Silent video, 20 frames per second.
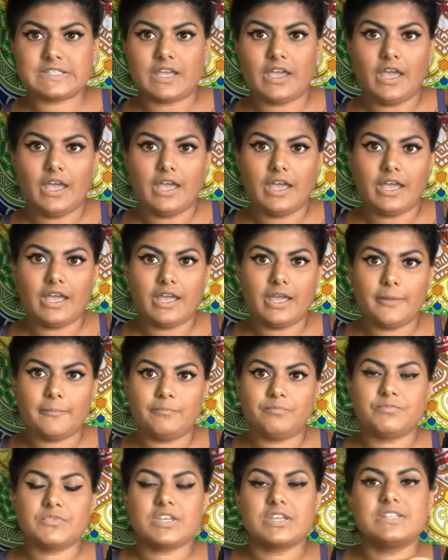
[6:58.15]

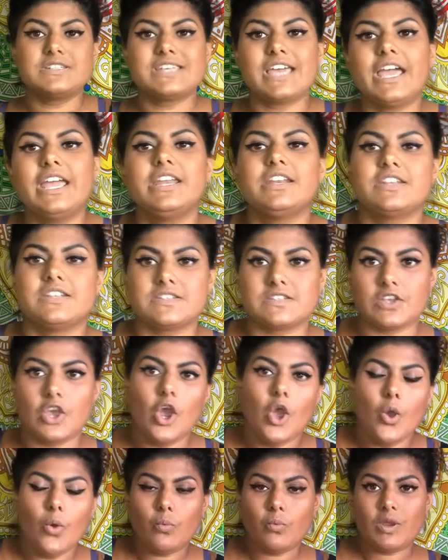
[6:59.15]
Containers.
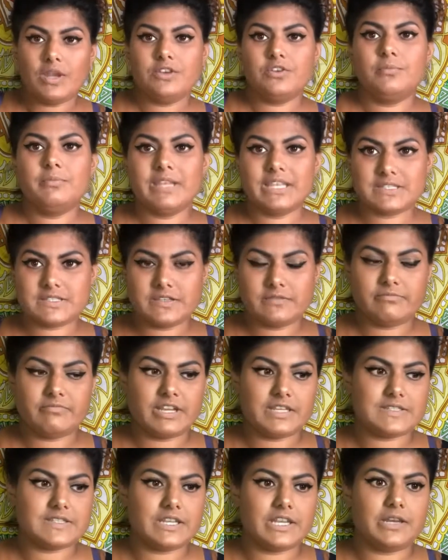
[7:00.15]
When you're mixing
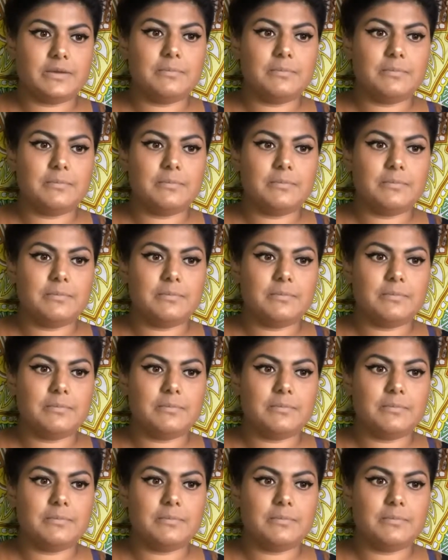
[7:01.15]
resin,